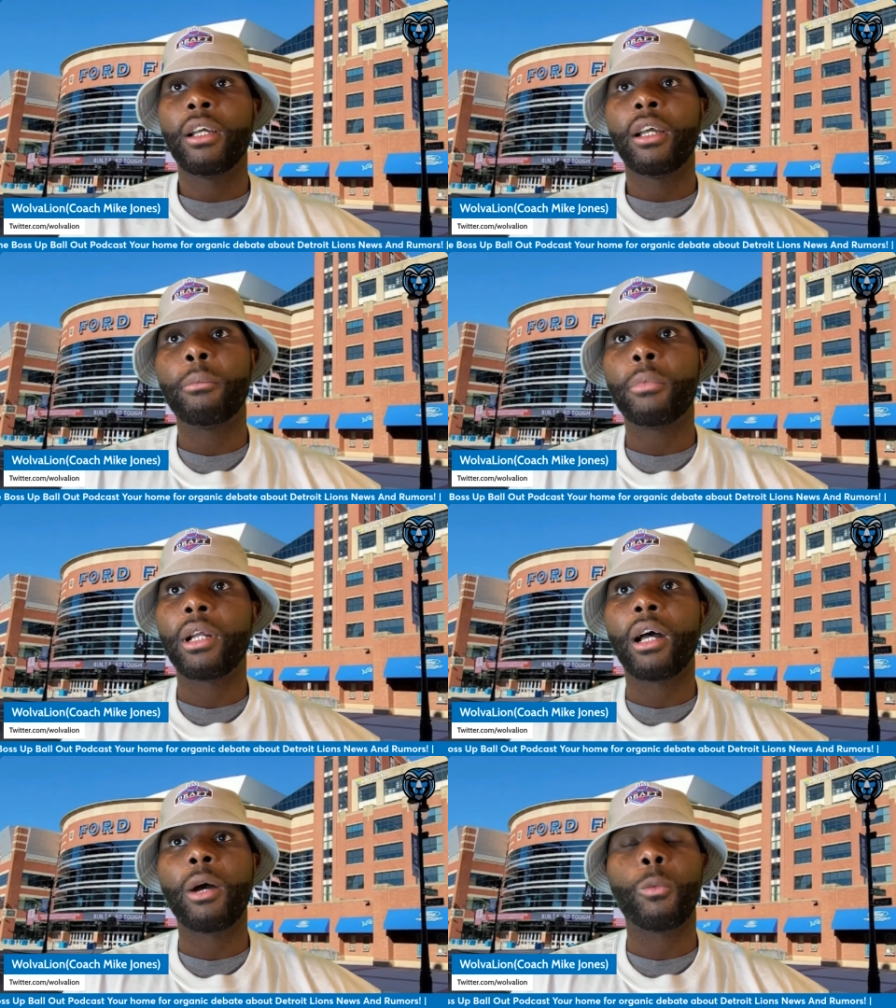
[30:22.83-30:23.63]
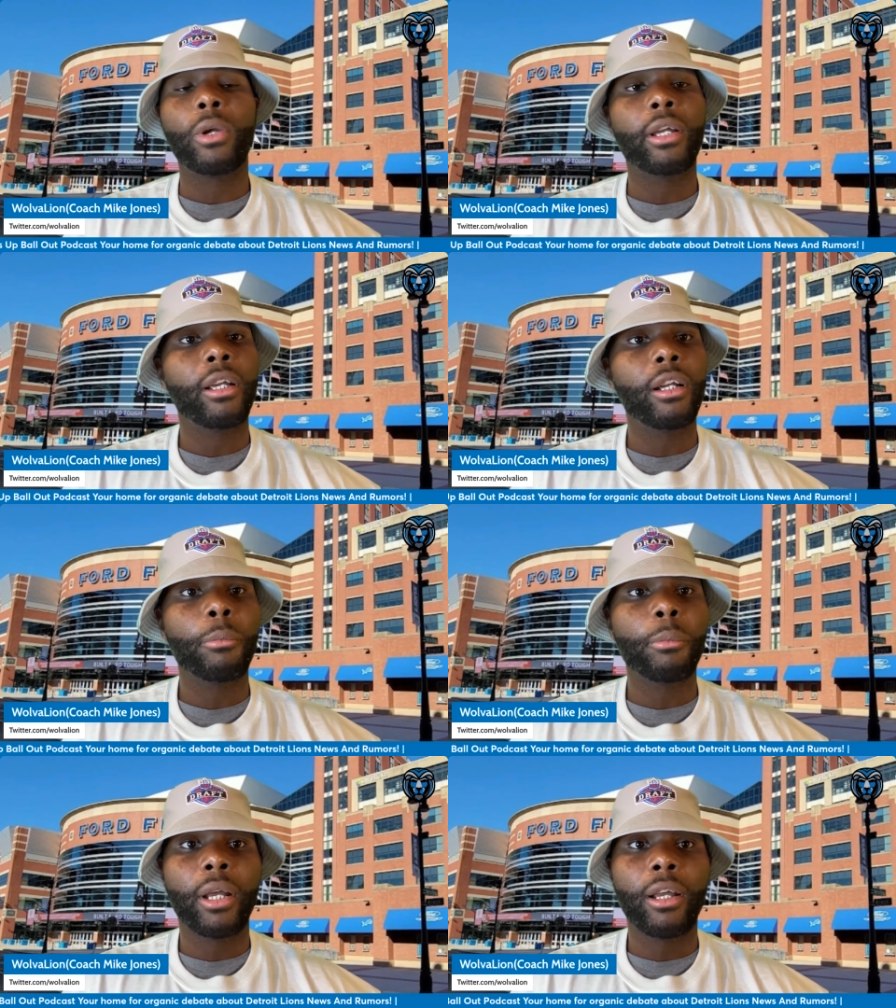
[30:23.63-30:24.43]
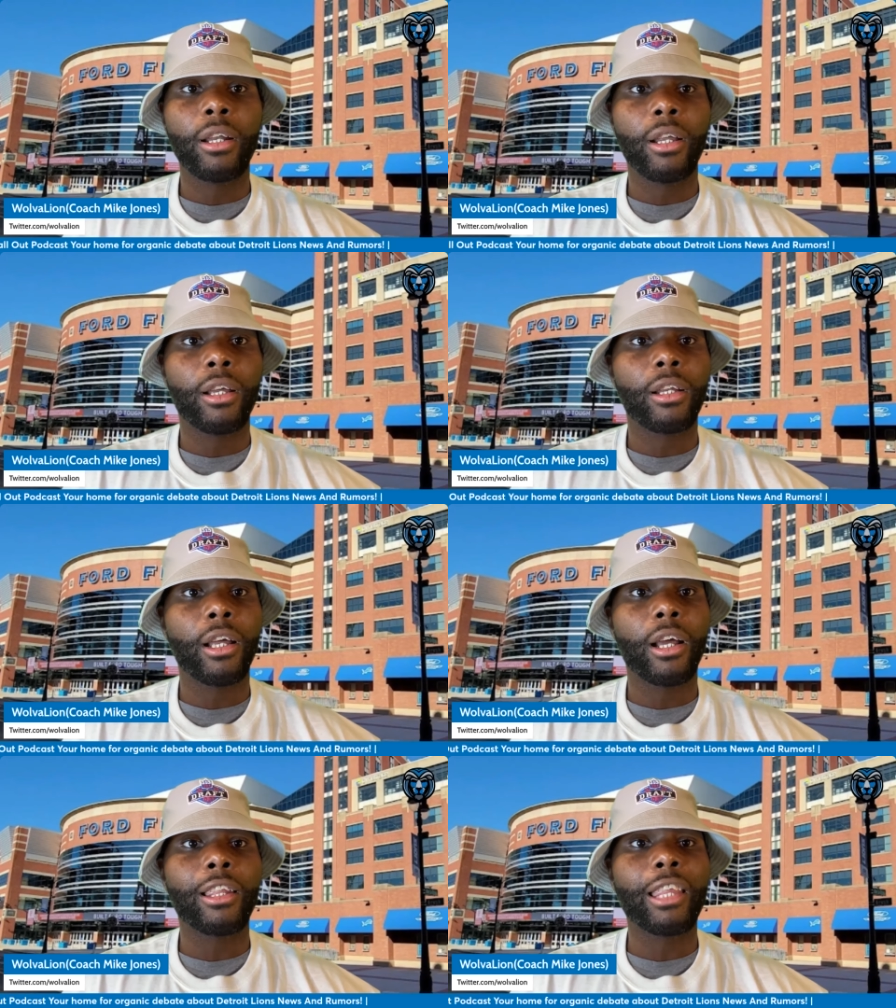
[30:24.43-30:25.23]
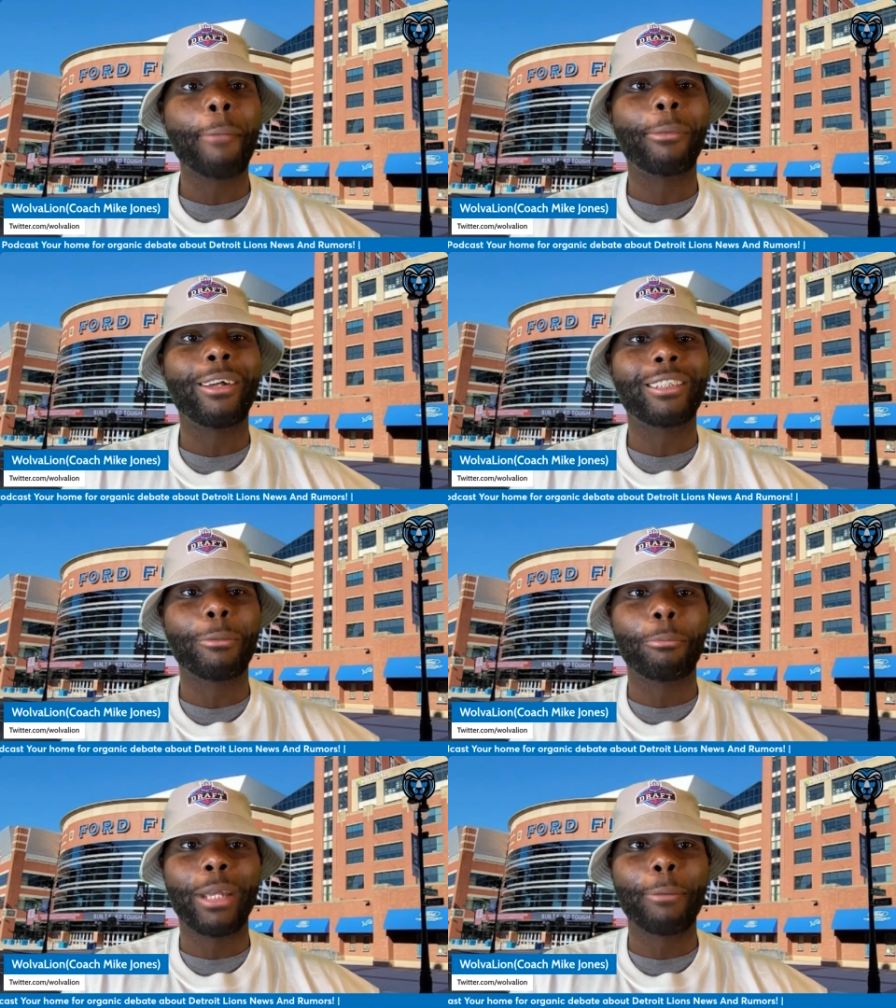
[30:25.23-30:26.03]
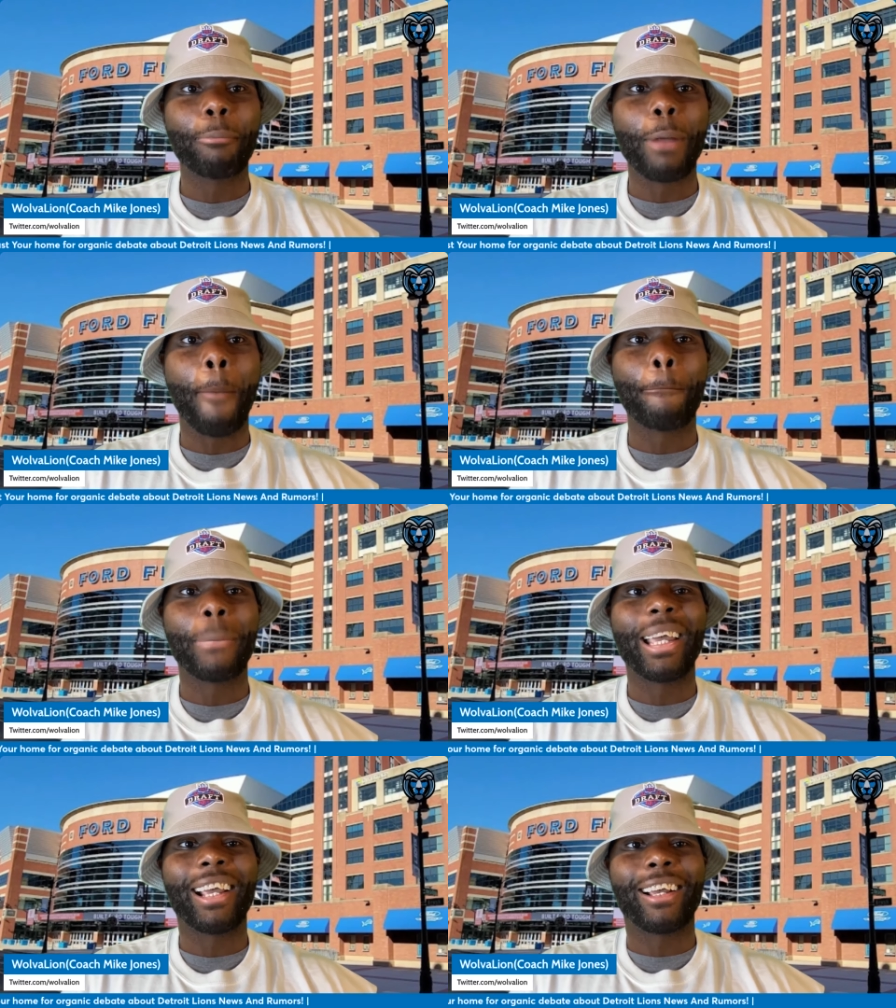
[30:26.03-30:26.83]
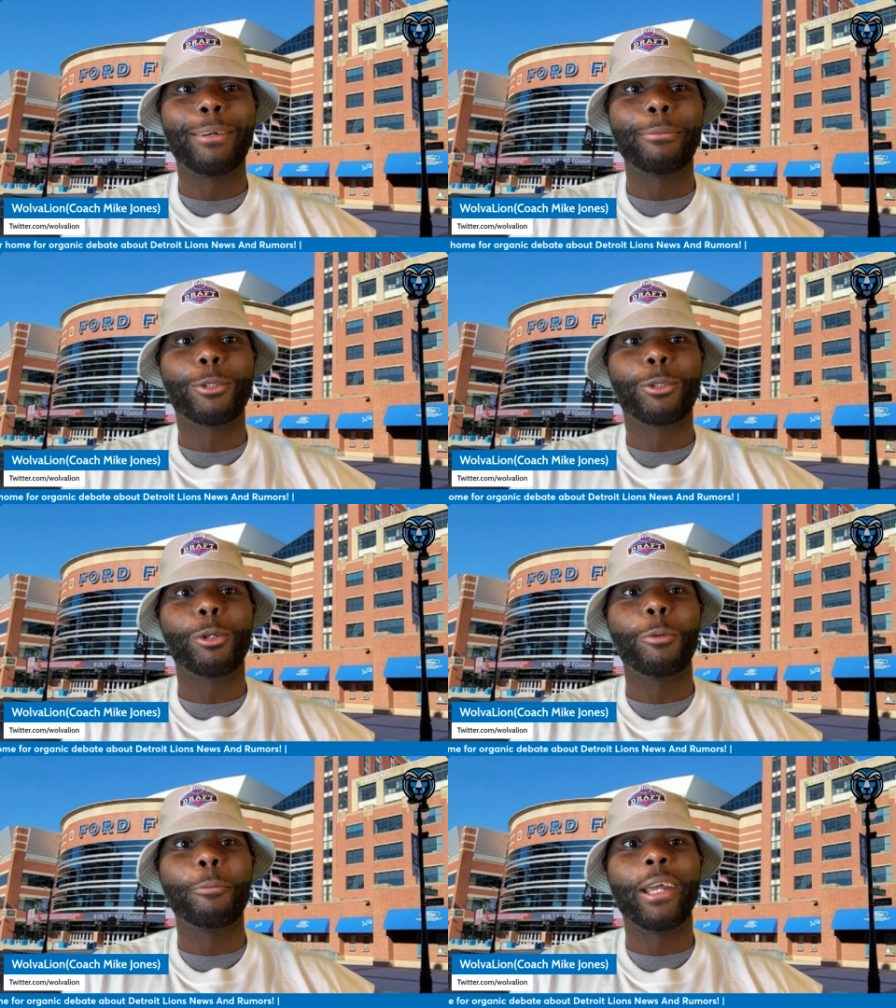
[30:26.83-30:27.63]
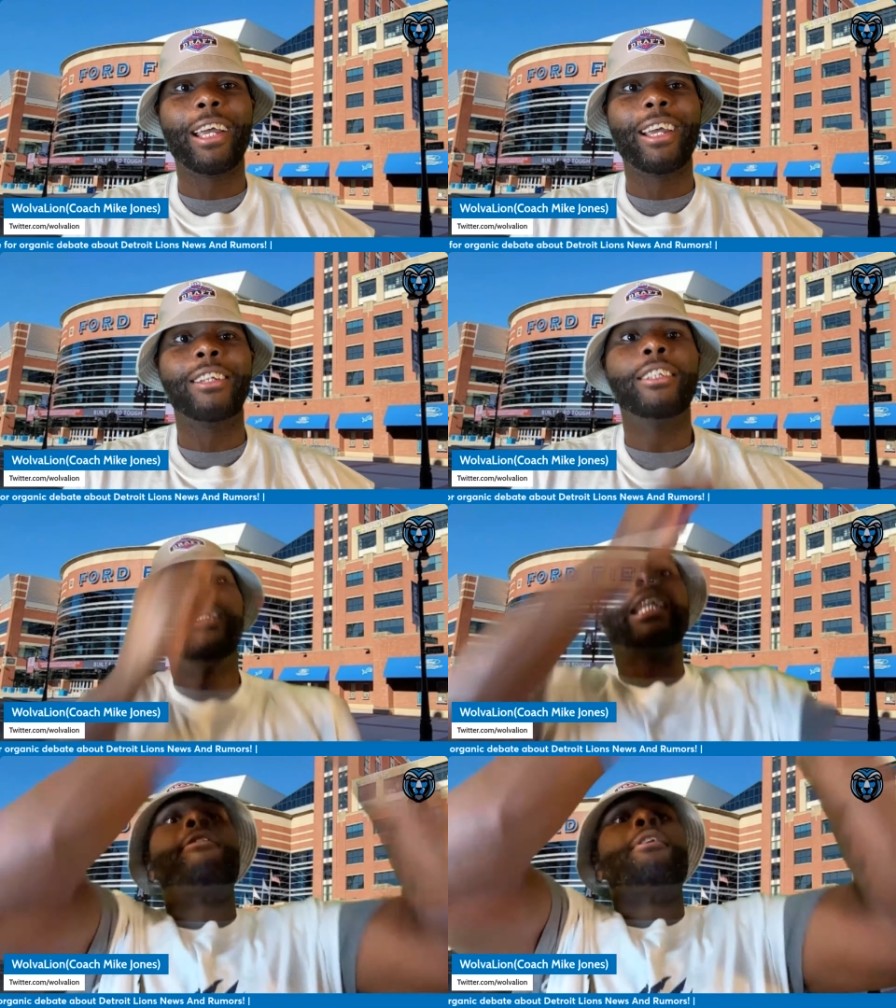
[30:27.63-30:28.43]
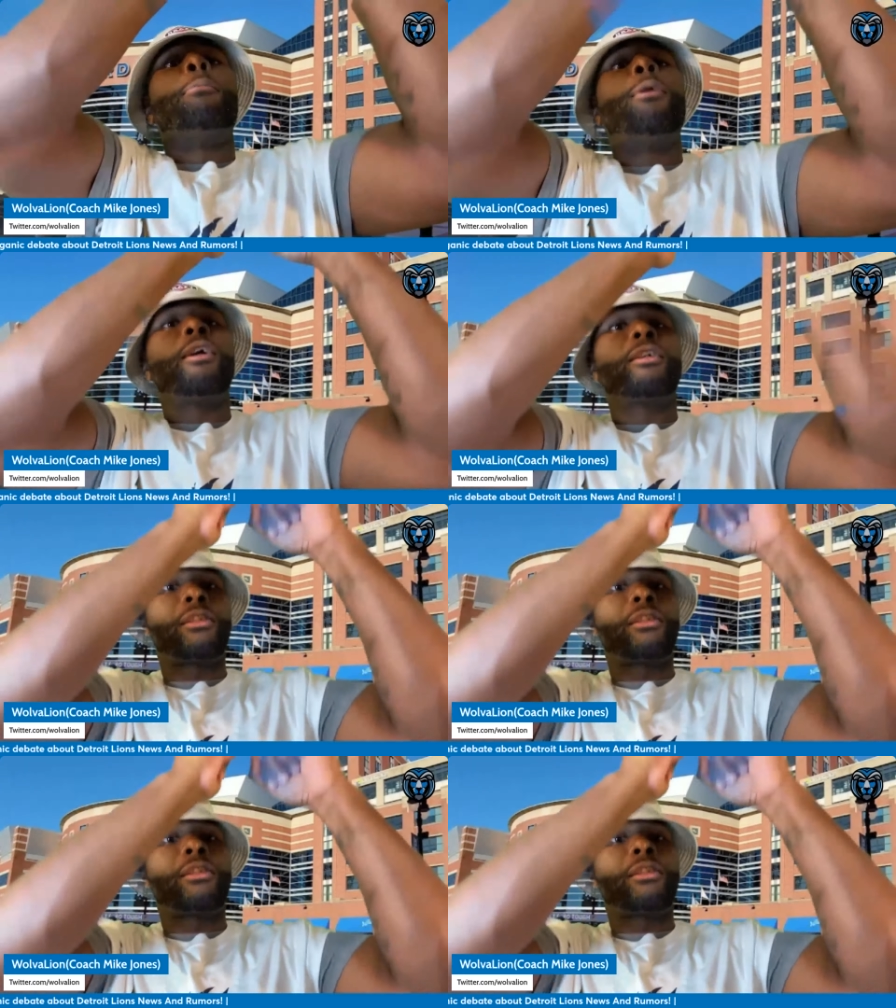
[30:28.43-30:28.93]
But we here, man, and they about to make my bet come true, man. Give the boss